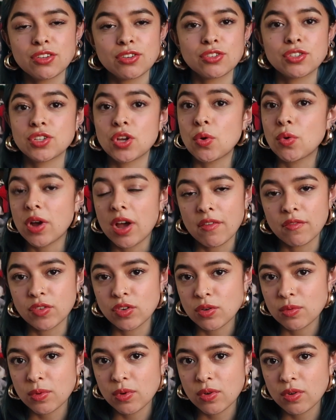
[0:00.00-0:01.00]
They're so
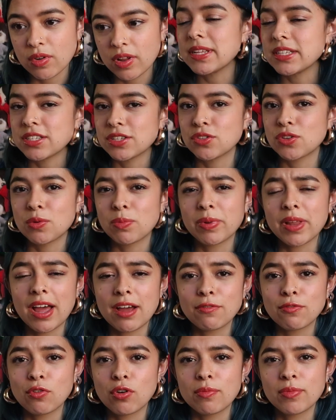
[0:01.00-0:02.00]
comfortable, and since they're
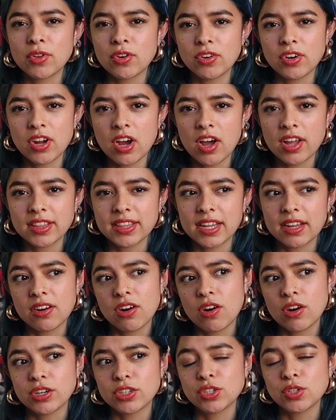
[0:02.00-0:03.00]
platform, they're not that
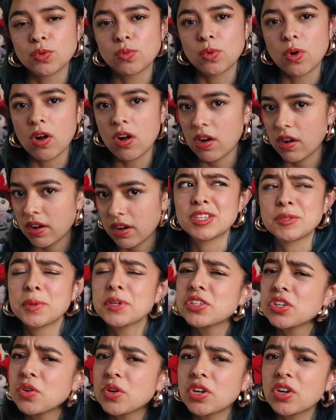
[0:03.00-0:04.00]
hard to walk,
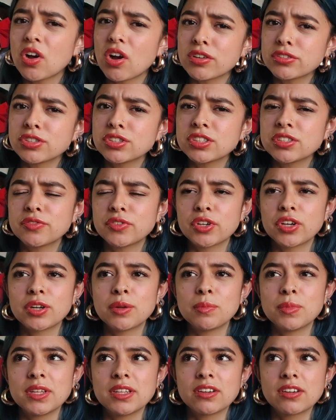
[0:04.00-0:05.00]
especially going to concerts. If you're
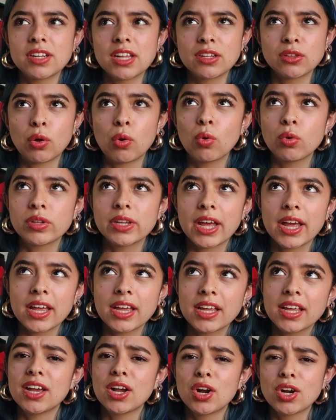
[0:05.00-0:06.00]
gonna be there like the whole
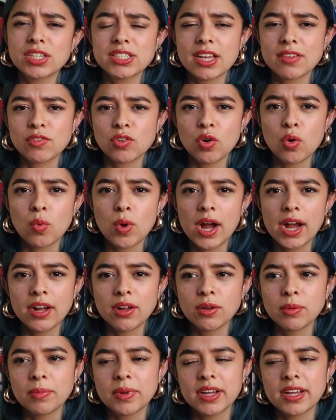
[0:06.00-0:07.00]
day, it hurts after a
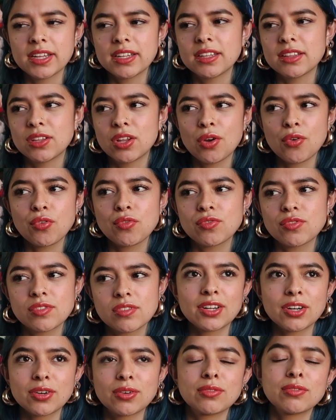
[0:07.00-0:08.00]
while, but
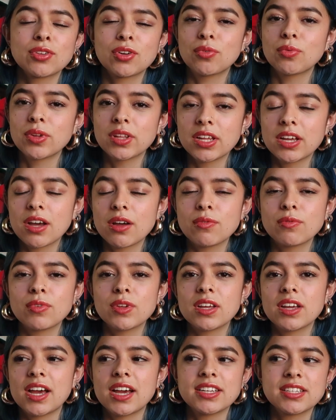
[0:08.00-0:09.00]
they're really
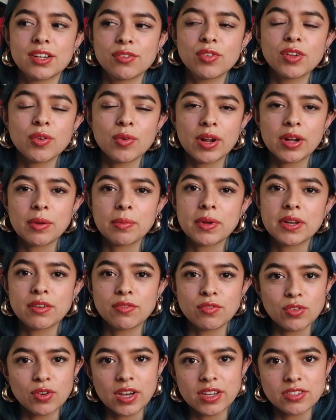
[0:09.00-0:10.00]
comfy. I definitely recommend
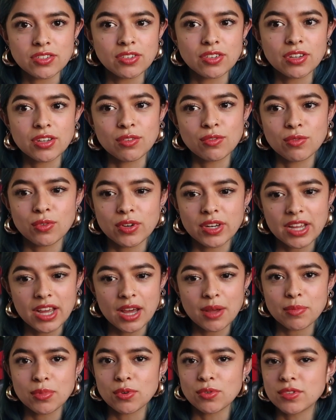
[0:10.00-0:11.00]
if you guys are looking for
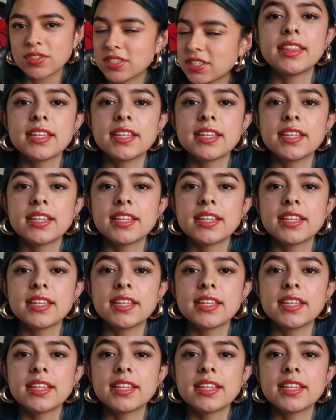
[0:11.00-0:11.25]
knee-high boots.